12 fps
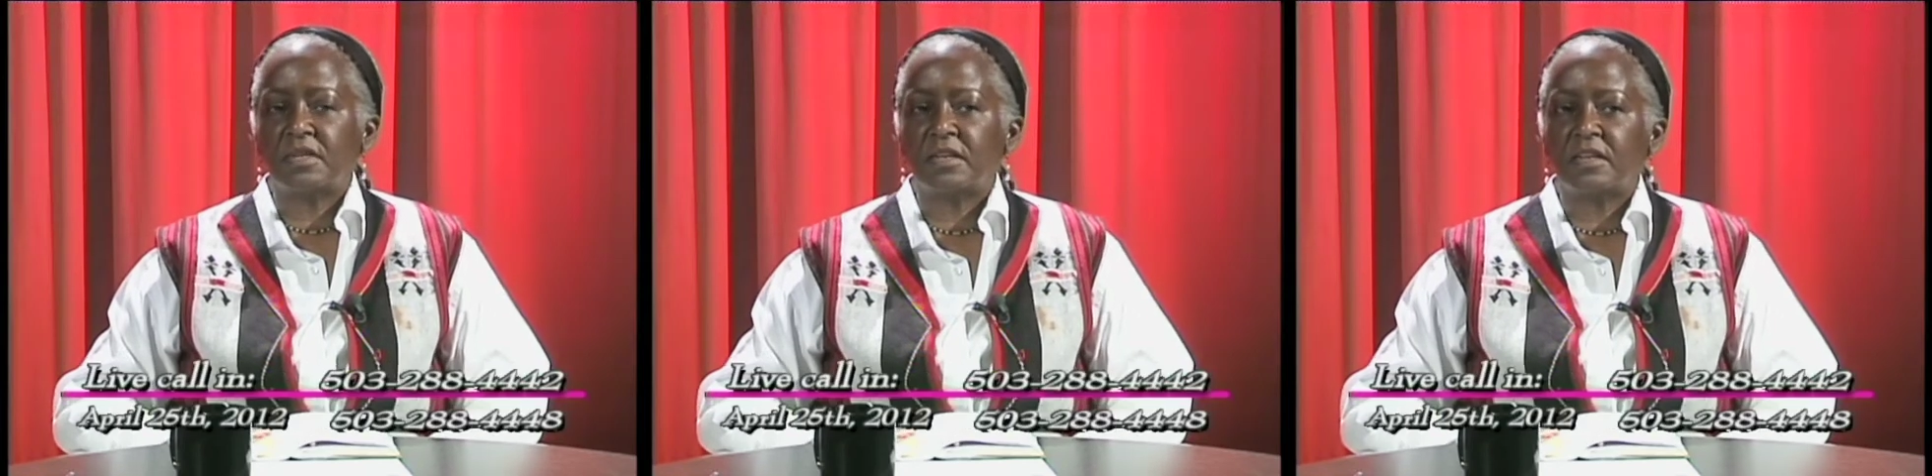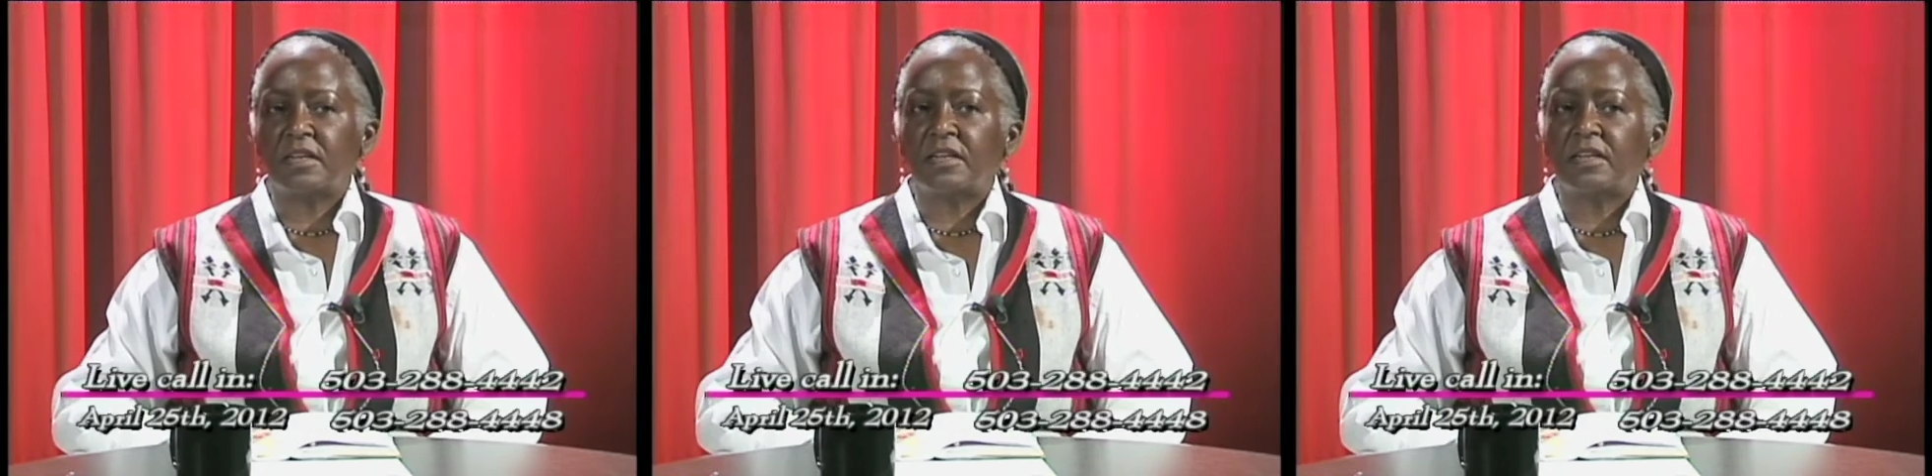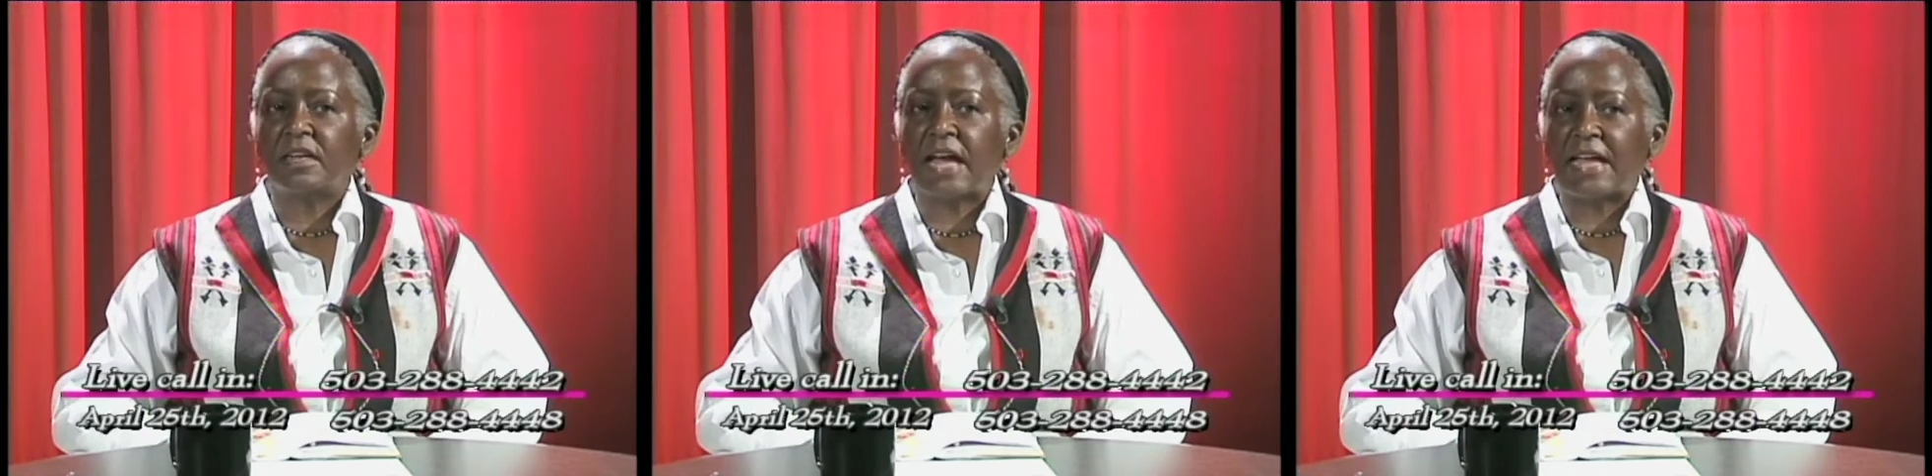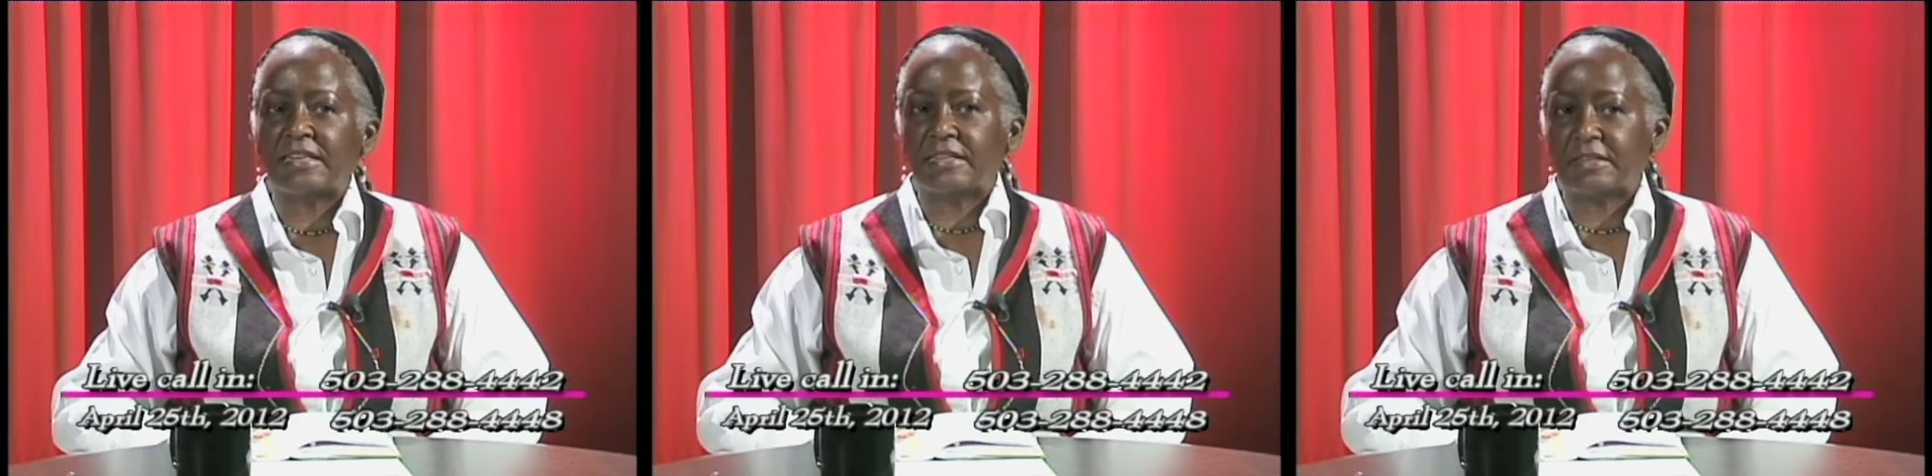the
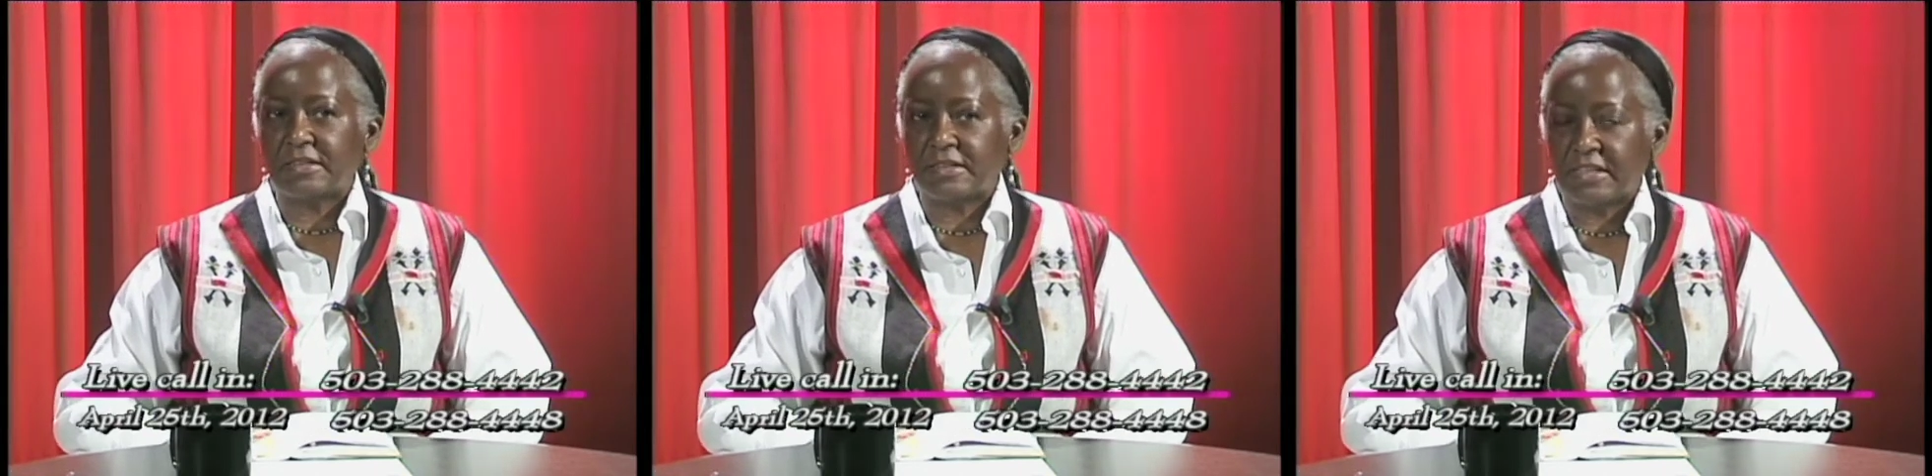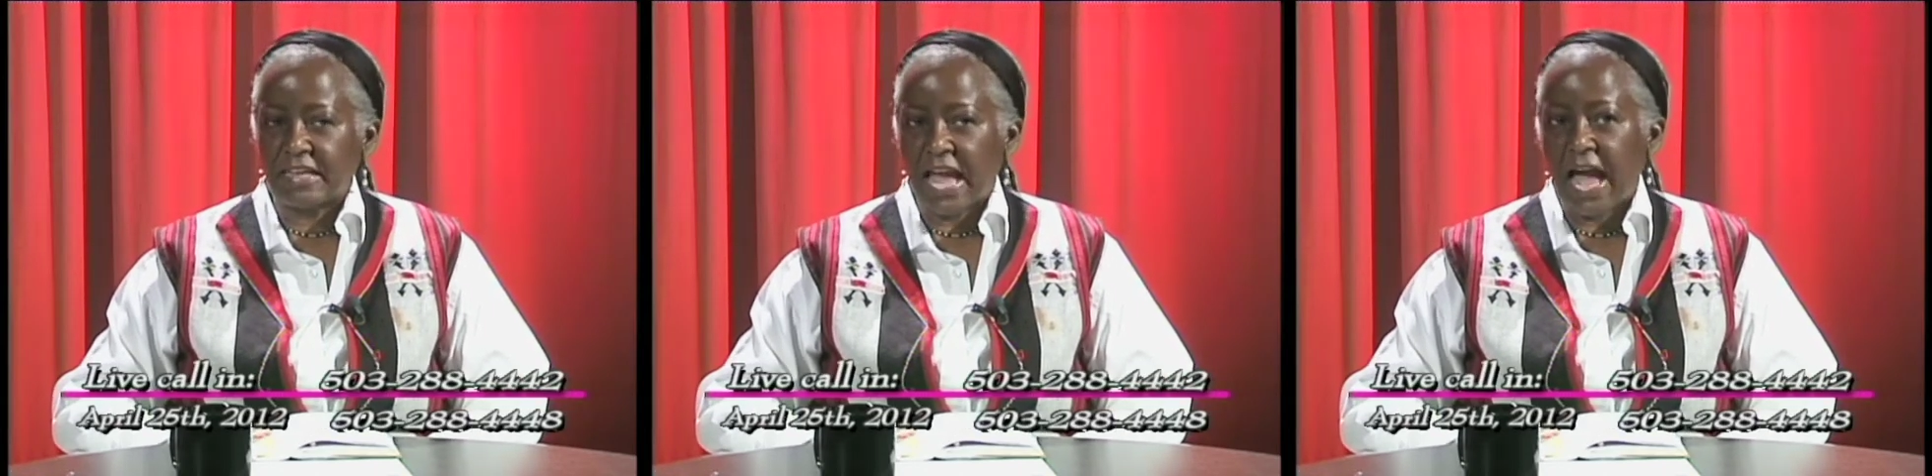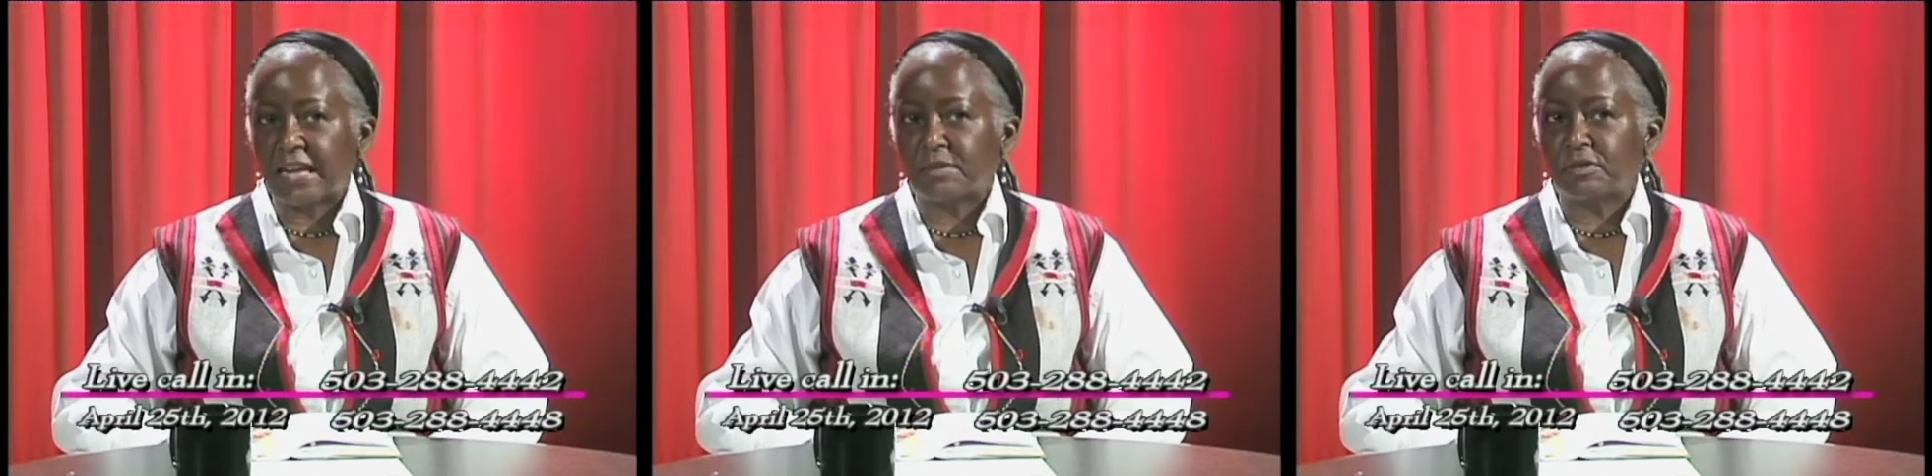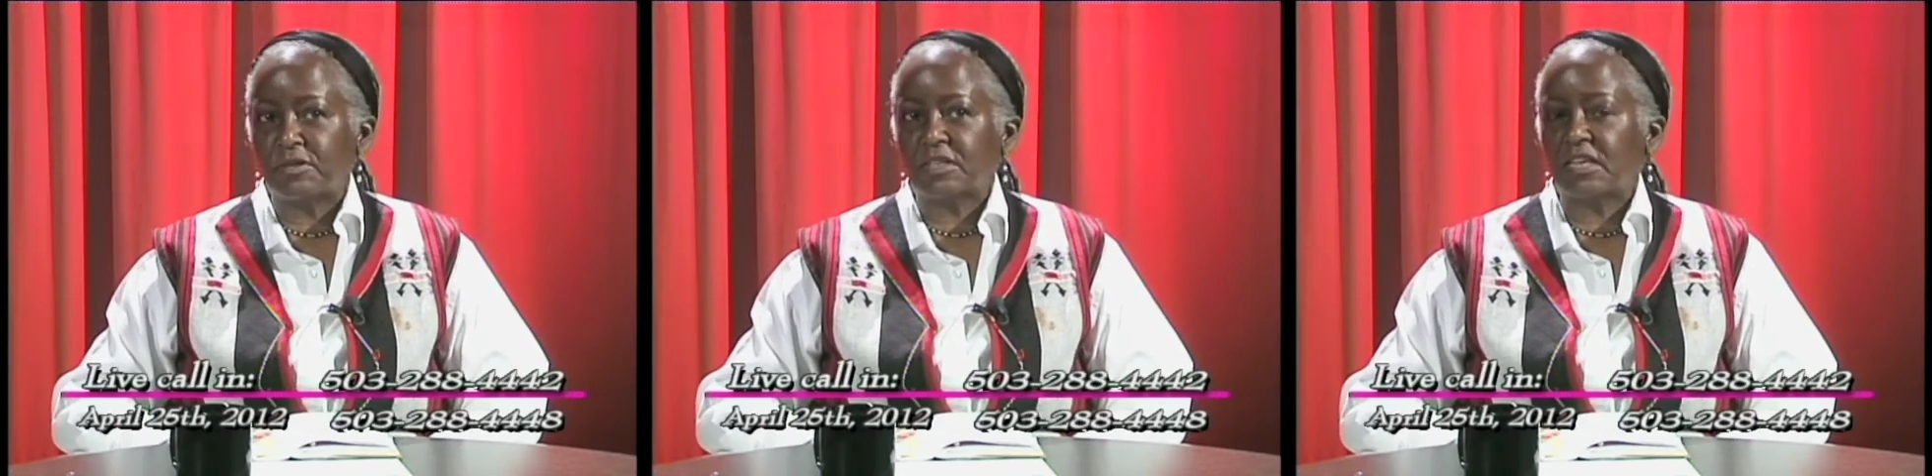animal